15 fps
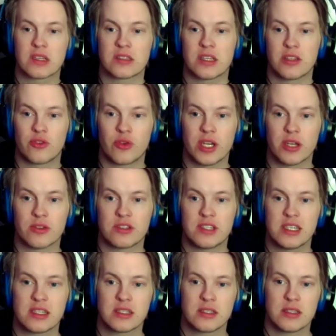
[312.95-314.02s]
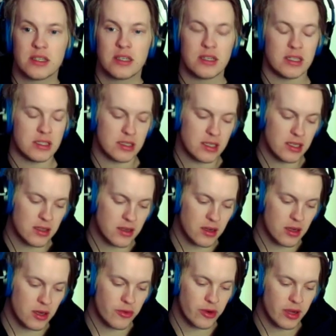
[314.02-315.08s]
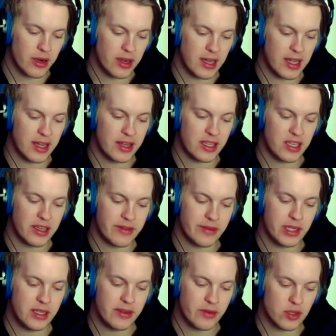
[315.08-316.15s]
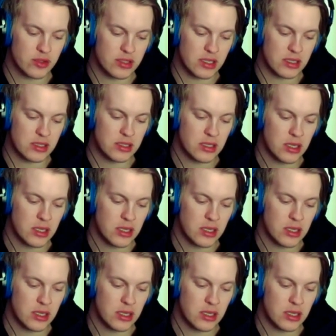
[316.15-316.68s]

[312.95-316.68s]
the 306 in his kit car run and the Evo 6